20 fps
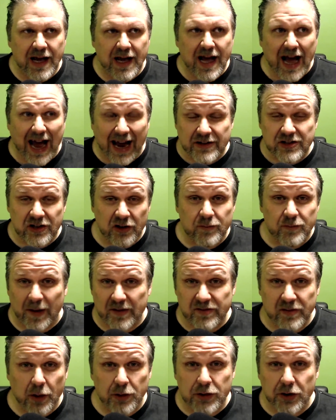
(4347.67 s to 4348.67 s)
I actually use my
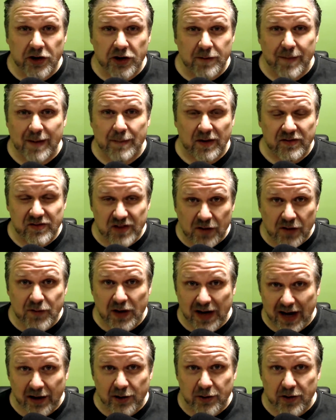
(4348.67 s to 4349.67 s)
slow cooker to make my
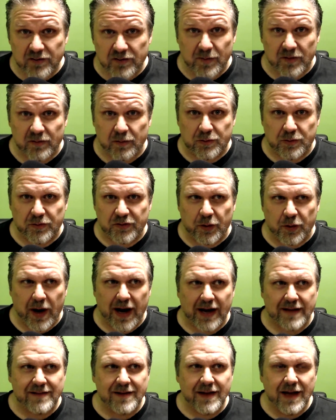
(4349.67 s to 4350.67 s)
stuffing on Christmas, which was
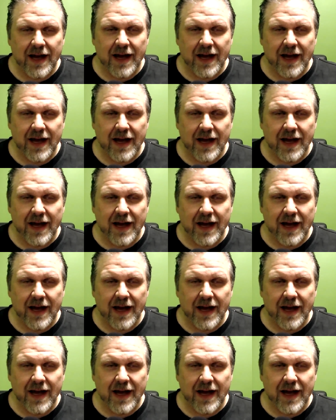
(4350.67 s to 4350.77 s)
great.